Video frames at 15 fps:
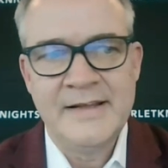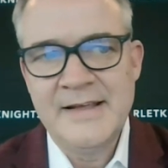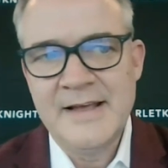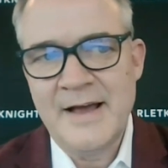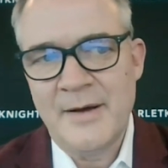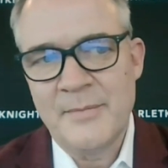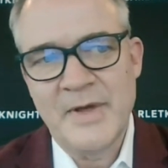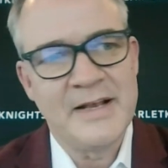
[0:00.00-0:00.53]

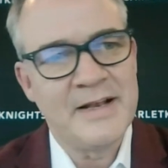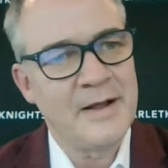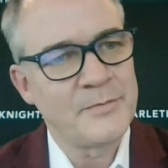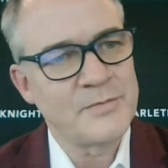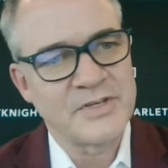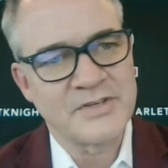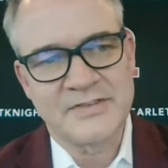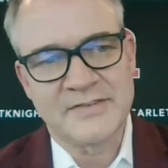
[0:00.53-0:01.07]
Yeah, I mean,
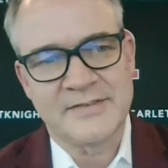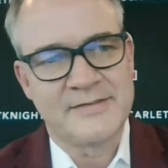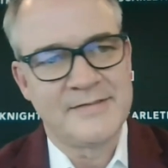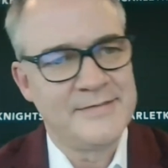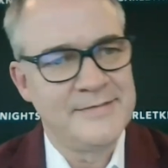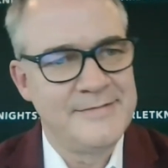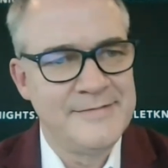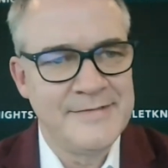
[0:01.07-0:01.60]
I'm just,
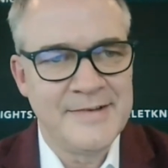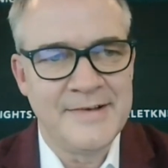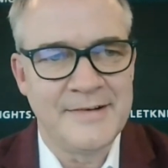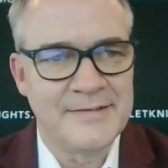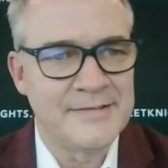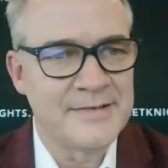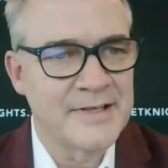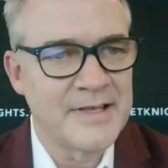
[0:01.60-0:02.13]
you
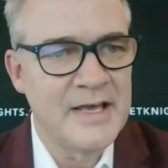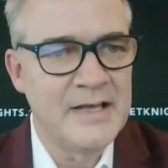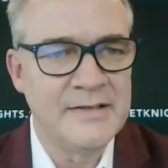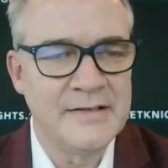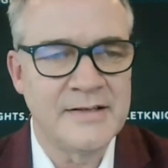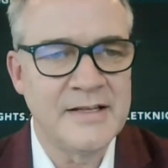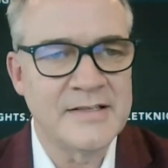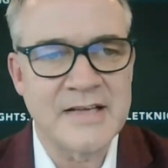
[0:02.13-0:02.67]
know,
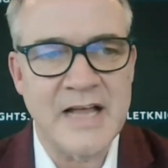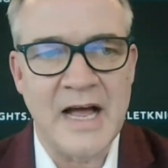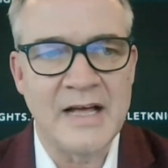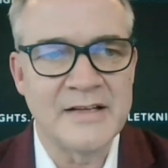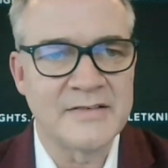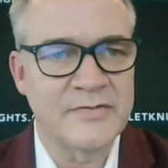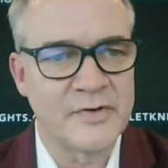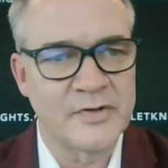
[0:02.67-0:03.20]
again, these
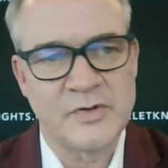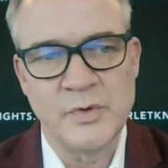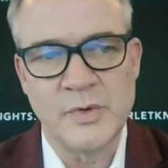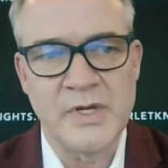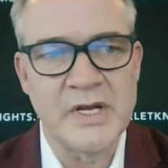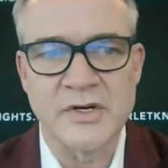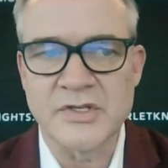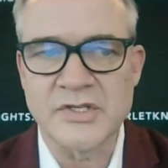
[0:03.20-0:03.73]
guys for two
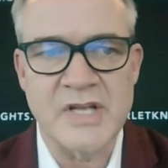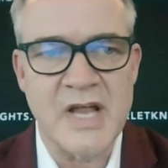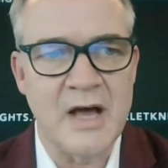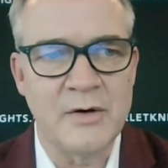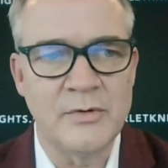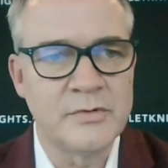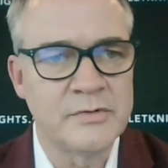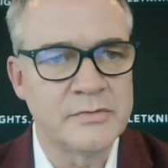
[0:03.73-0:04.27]
years
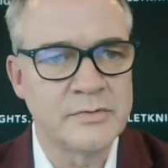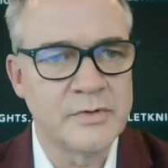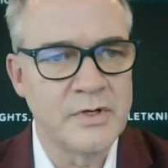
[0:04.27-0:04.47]
now.